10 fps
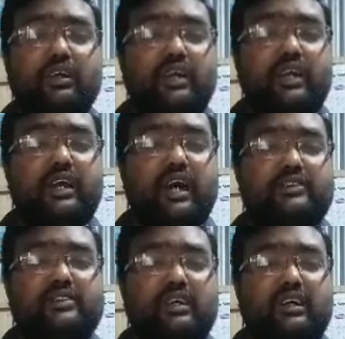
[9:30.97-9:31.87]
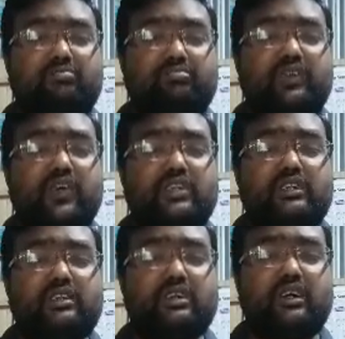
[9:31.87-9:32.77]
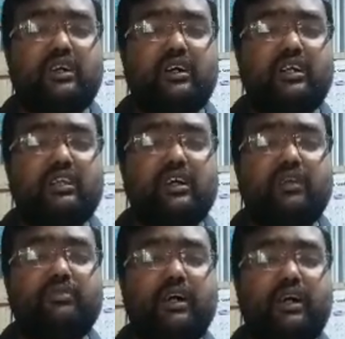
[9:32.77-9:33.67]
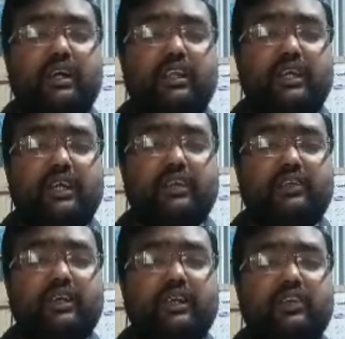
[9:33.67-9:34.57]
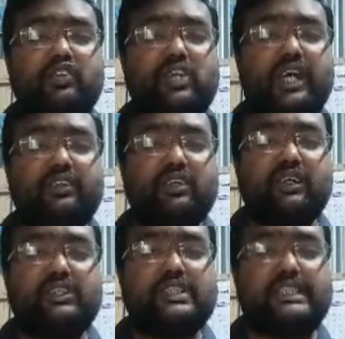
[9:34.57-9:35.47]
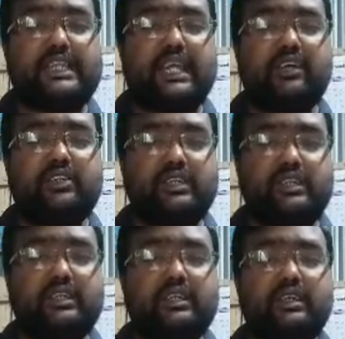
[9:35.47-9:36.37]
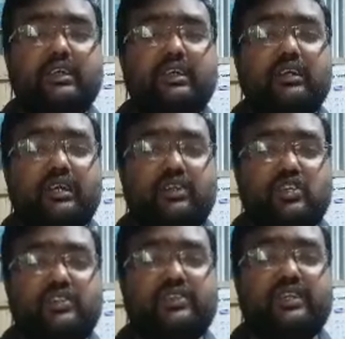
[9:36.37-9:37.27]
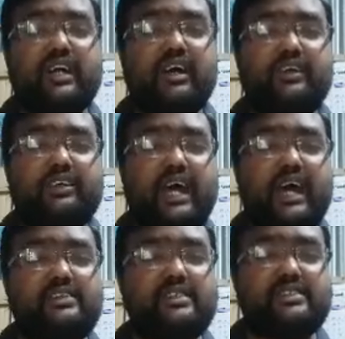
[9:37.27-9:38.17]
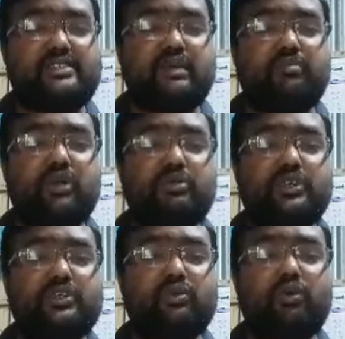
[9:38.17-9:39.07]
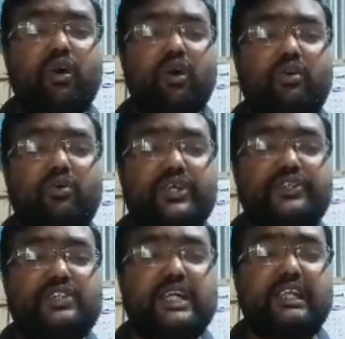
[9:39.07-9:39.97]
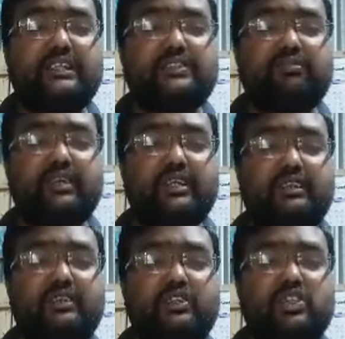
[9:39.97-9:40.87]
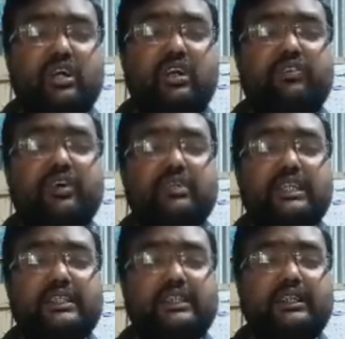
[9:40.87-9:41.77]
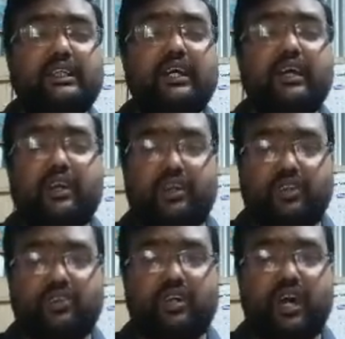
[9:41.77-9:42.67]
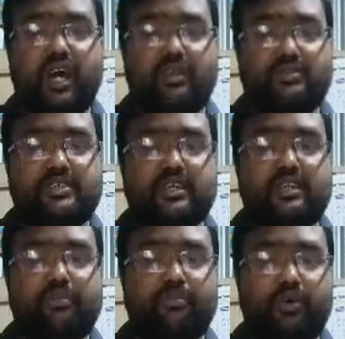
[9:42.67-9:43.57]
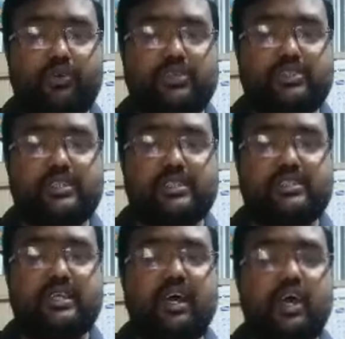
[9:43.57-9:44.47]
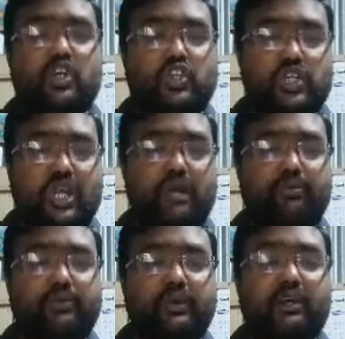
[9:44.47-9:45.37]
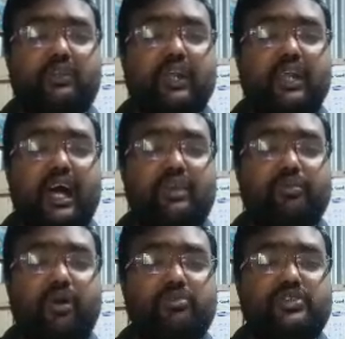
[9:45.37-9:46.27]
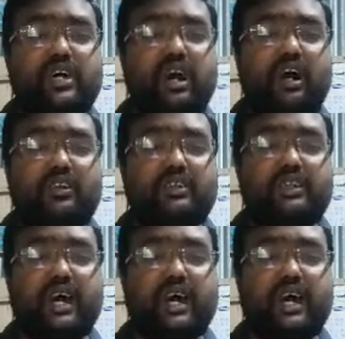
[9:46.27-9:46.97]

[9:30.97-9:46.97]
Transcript: He has written Kitab al-Hind in 1030 AD. It is regarded as his monumental work, which deals with the geography of India. He describes the processes, shape, the landforms under